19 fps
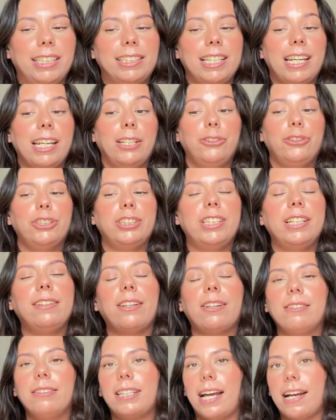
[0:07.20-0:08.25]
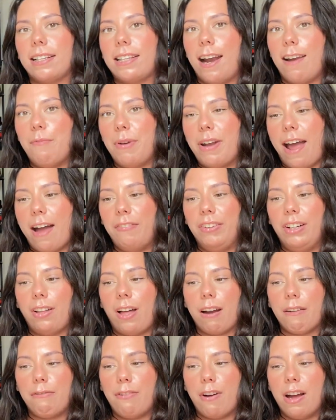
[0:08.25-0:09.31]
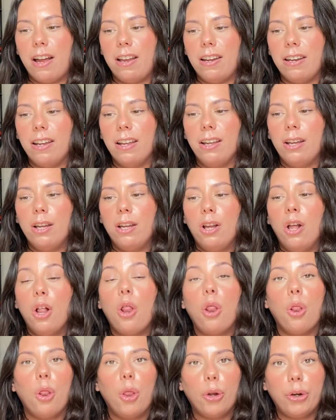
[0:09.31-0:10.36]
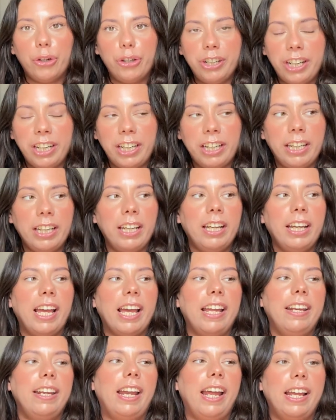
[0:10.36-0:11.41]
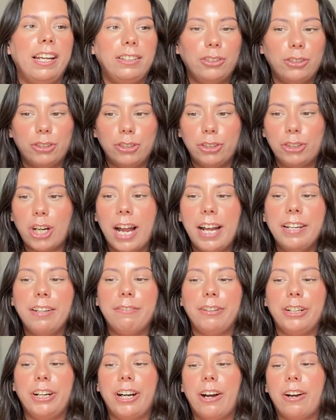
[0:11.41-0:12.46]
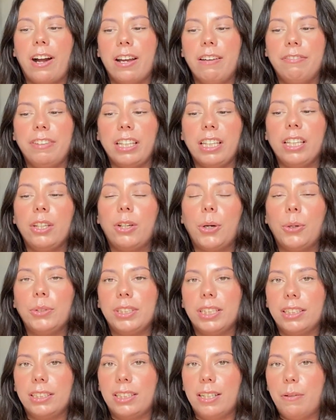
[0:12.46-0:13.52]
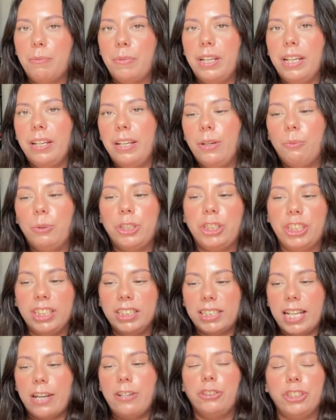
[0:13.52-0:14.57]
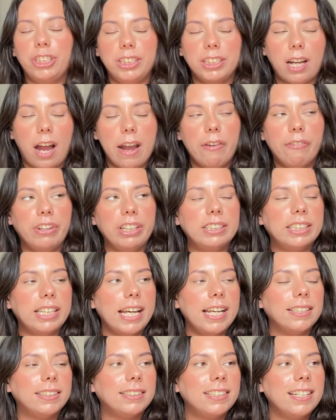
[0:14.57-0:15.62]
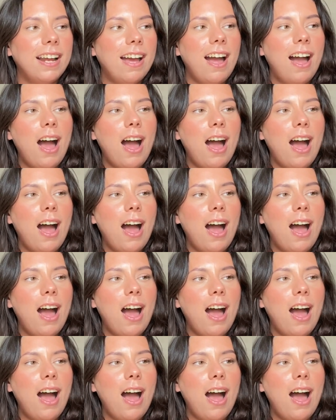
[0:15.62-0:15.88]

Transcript: It's an interesting little deck that I've been having a lot of fun learning and, and trying to figure out kind of the ecosystem in, in which these energies kind of exist.